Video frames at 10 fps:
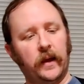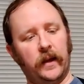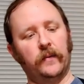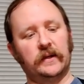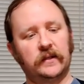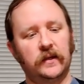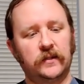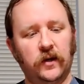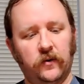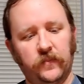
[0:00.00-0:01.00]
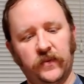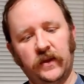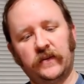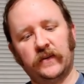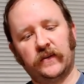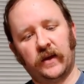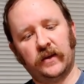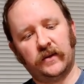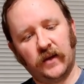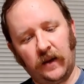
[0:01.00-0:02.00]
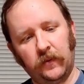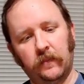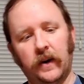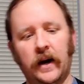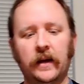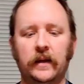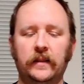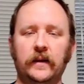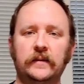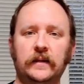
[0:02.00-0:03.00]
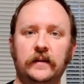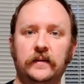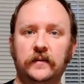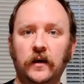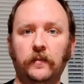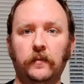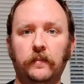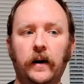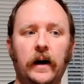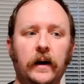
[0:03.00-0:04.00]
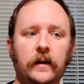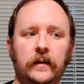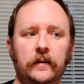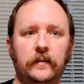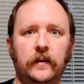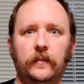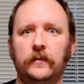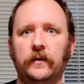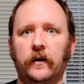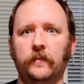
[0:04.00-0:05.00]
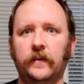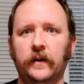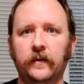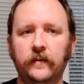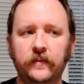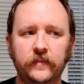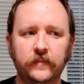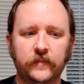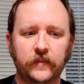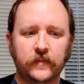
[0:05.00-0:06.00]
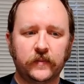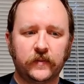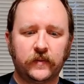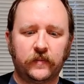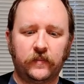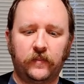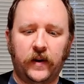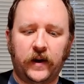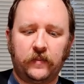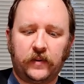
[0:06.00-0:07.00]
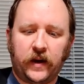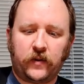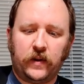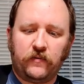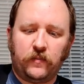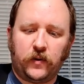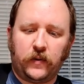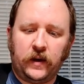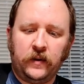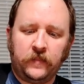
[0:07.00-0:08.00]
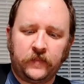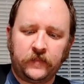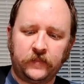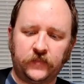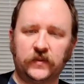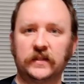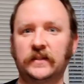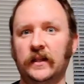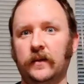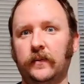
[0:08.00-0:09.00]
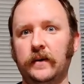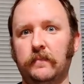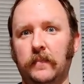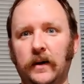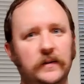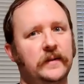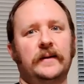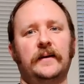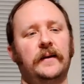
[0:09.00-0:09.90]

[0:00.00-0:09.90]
Anyways, so this is a Dopplebock, that is a double bock, a double dark beer by Black Raven Brewing to celebrate malt.